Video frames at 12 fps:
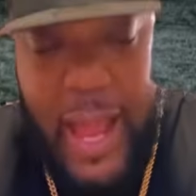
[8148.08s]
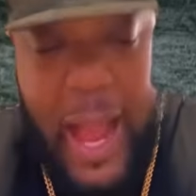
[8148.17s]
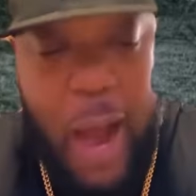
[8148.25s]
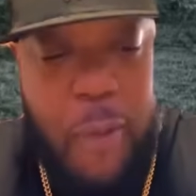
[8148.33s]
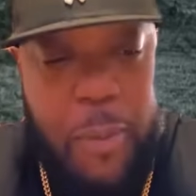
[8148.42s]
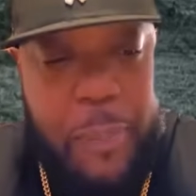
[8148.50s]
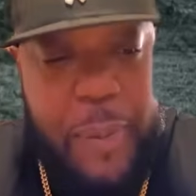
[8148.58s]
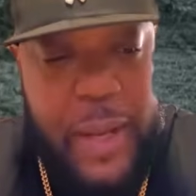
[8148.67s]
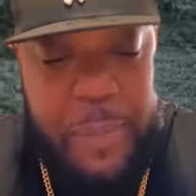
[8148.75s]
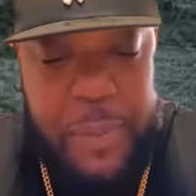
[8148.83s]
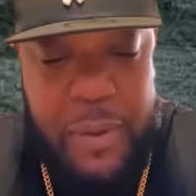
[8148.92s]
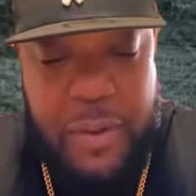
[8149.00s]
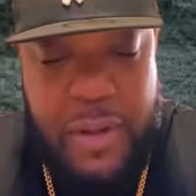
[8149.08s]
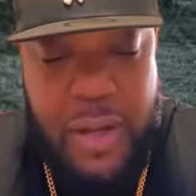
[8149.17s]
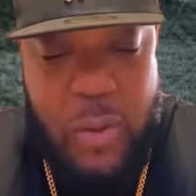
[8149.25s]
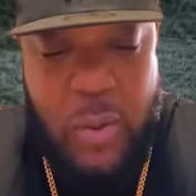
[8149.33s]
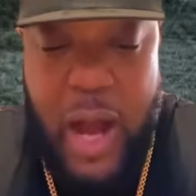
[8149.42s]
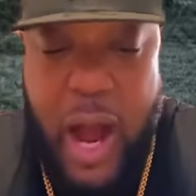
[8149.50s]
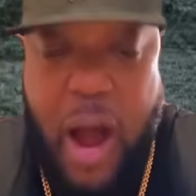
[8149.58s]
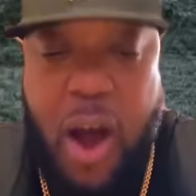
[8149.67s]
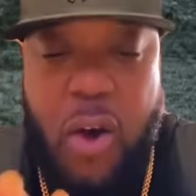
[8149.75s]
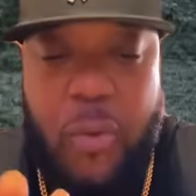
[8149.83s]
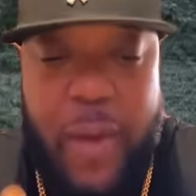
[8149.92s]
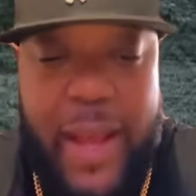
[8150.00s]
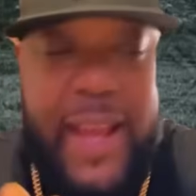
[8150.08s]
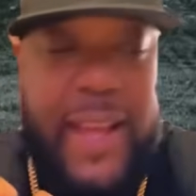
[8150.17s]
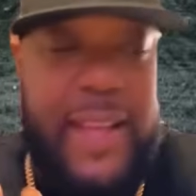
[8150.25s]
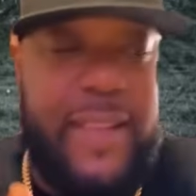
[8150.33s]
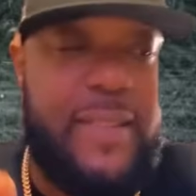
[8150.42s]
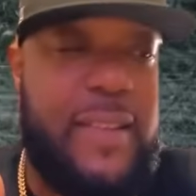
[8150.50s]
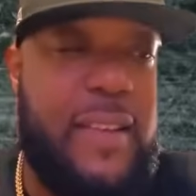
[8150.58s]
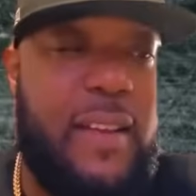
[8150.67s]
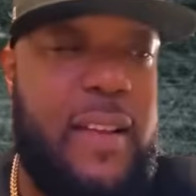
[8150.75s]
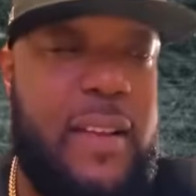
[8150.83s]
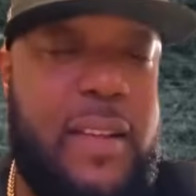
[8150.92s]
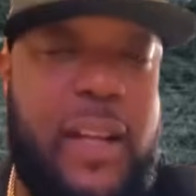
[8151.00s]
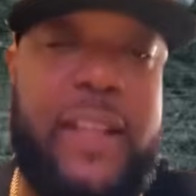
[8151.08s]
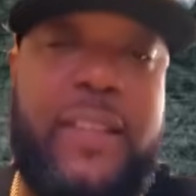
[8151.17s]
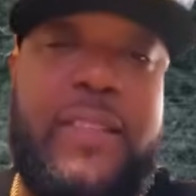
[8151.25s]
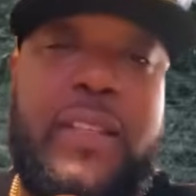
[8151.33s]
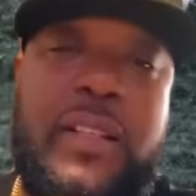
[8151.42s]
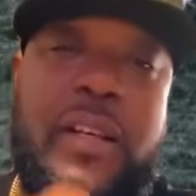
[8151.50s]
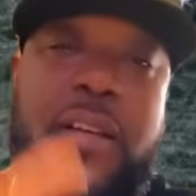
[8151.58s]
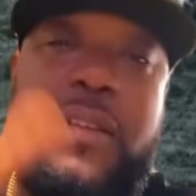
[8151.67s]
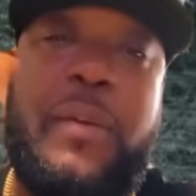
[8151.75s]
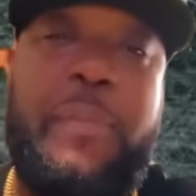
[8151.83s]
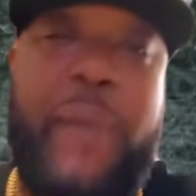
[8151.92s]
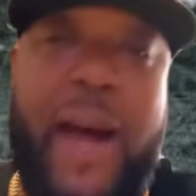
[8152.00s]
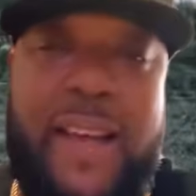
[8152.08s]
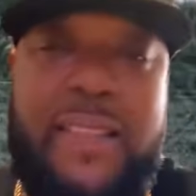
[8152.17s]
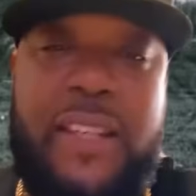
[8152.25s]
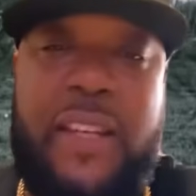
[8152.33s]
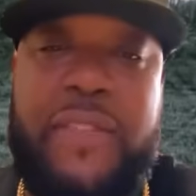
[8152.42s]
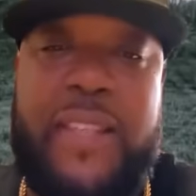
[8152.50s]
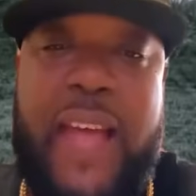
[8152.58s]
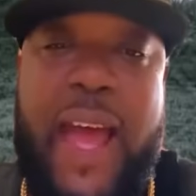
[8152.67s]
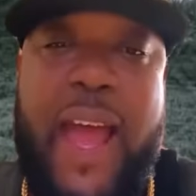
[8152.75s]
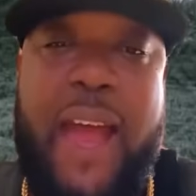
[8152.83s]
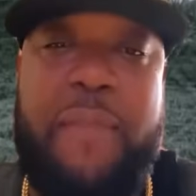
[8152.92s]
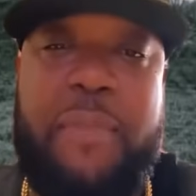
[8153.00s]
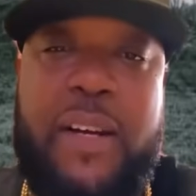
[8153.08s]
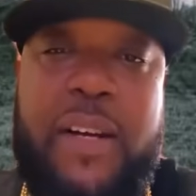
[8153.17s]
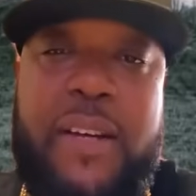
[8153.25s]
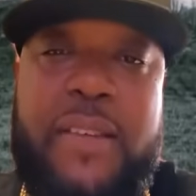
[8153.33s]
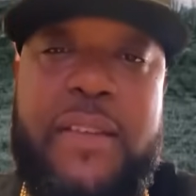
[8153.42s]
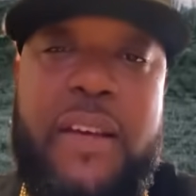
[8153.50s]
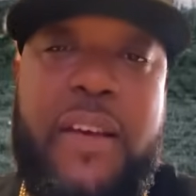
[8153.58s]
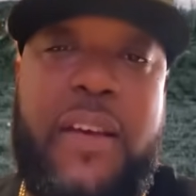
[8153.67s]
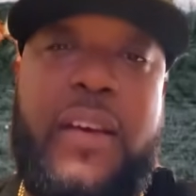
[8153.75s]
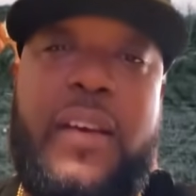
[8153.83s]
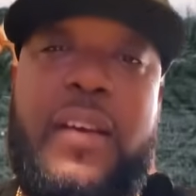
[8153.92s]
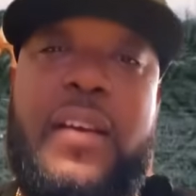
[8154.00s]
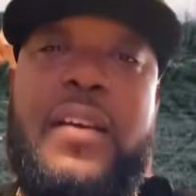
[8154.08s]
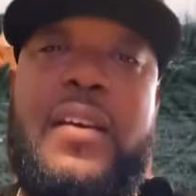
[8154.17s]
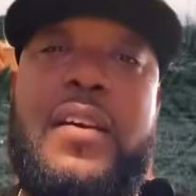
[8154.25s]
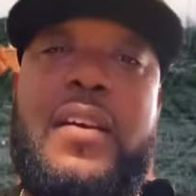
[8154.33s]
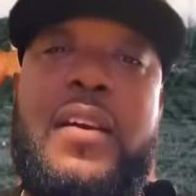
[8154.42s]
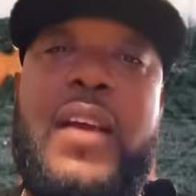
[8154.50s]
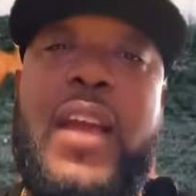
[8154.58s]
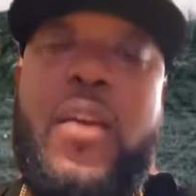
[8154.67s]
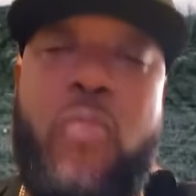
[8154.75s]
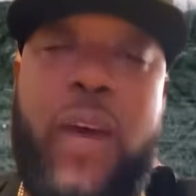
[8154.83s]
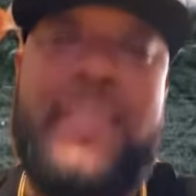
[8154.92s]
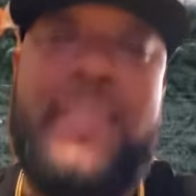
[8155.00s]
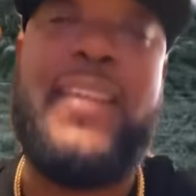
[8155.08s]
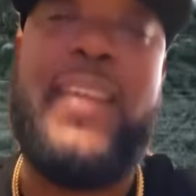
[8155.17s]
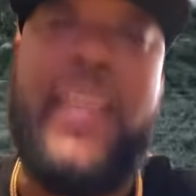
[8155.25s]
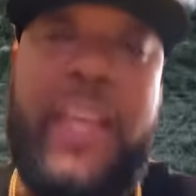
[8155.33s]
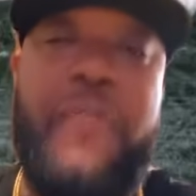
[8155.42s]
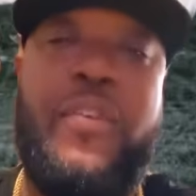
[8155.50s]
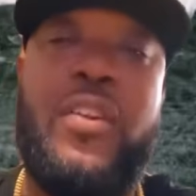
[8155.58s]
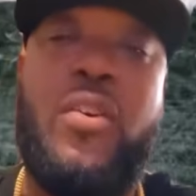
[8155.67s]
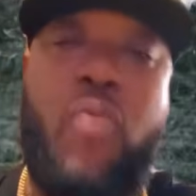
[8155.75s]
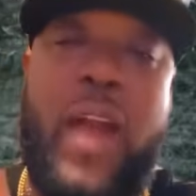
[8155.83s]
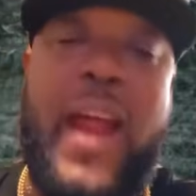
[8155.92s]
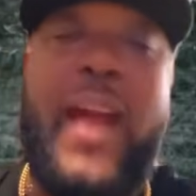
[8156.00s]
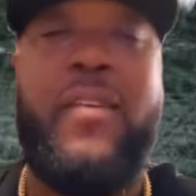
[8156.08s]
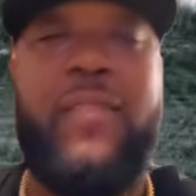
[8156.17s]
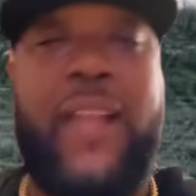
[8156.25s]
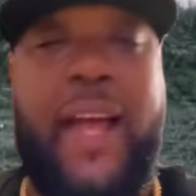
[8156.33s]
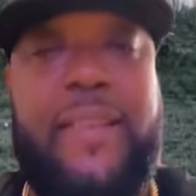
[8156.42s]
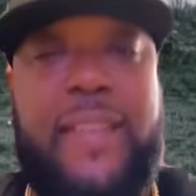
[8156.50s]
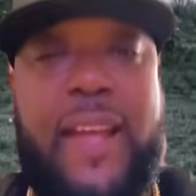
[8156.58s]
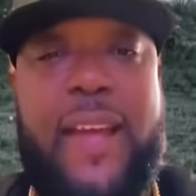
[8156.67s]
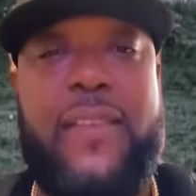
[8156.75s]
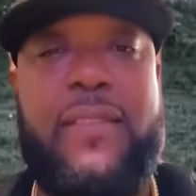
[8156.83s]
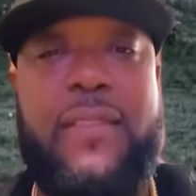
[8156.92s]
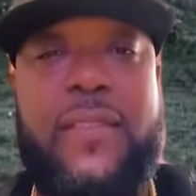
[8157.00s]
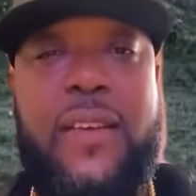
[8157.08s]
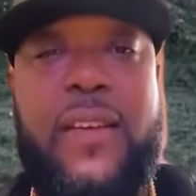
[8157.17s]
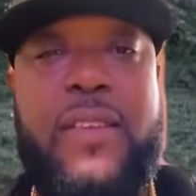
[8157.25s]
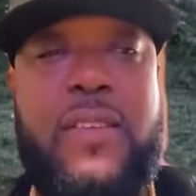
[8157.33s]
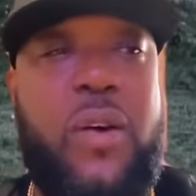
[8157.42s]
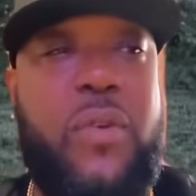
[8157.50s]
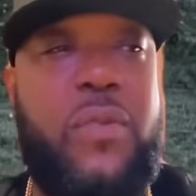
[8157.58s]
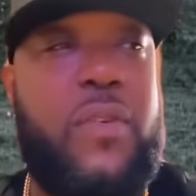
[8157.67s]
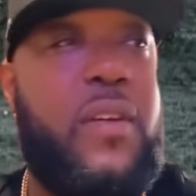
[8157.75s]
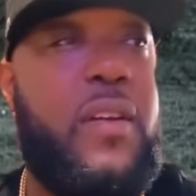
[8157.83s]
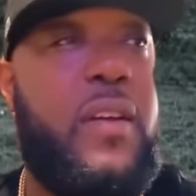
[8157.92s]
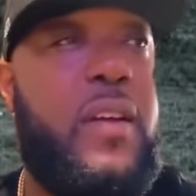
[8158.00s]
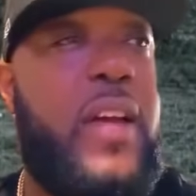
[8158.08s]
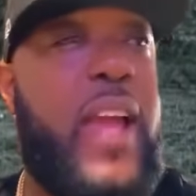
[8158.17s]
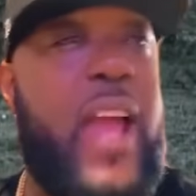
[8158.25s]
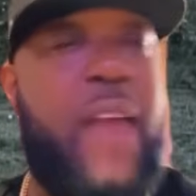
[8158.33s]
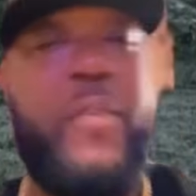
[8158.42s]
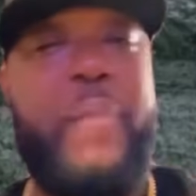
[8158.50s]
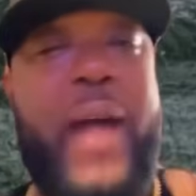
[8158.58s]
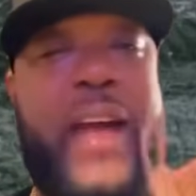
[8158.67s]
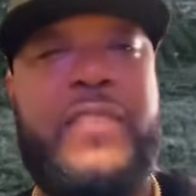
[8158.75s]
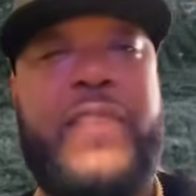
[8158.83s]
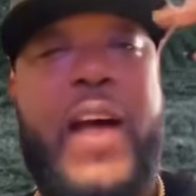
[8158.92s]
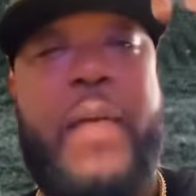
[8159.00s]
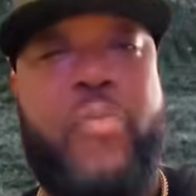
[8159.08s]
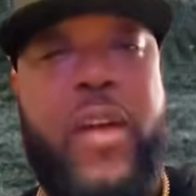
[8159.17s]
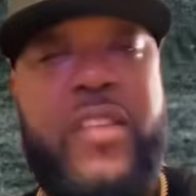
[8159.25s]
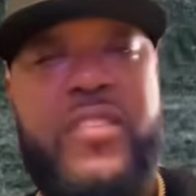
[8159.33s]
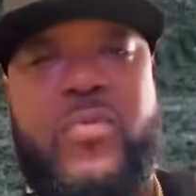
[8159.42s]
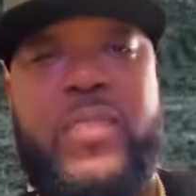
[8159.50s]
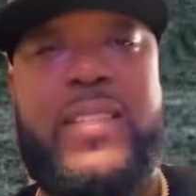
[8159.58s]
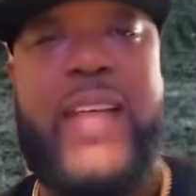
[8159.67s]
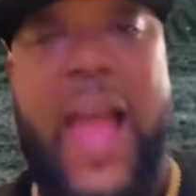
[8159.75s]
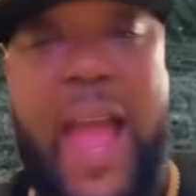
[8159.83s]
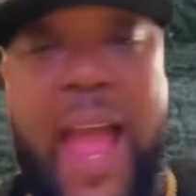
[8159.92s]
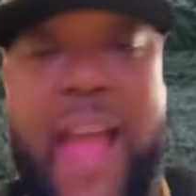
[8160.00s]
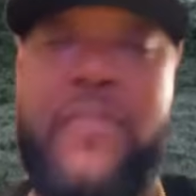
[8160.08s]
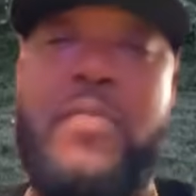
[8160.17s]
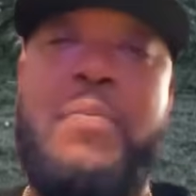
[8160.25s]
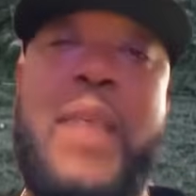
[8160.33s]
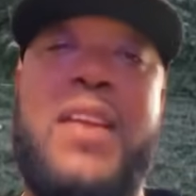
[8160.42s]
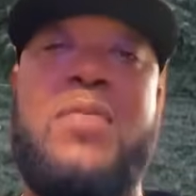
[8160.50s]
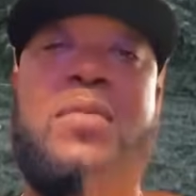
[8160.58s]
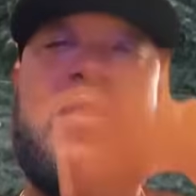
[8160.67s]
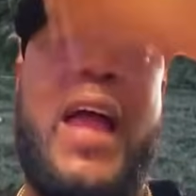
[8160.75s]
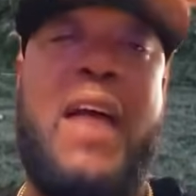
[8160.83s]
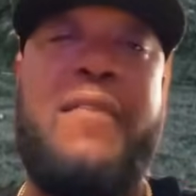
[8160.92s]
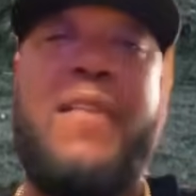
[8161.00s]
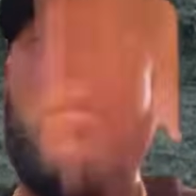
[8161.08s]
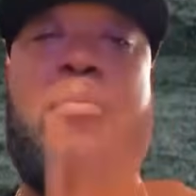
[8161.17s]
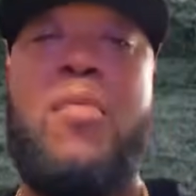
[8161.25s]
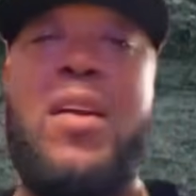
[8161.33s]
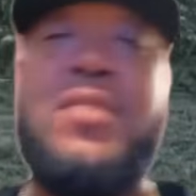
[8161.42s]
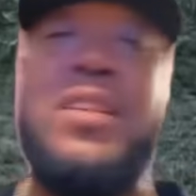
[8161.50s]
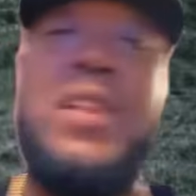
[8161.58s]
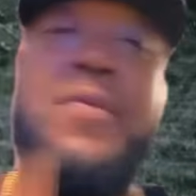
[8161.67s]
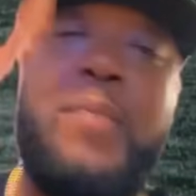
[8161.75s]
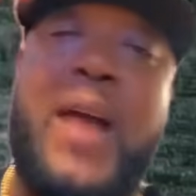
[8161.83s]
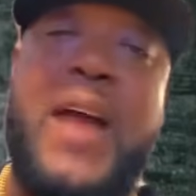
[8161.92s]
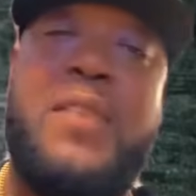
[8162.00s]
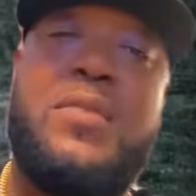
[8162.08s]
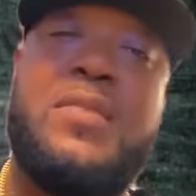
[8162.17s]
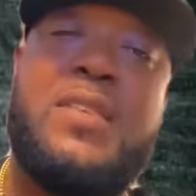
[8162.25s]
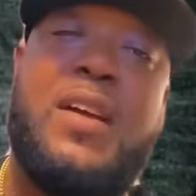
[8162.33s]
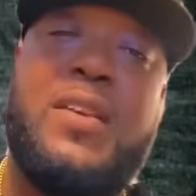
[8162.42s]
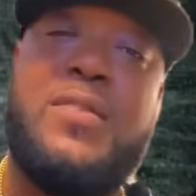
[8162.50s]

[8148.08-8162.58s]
our people were always looking to the positive side because it wasn't evil around like that. So everybody's vibration was high. Everybody was high vibration. Everybody was,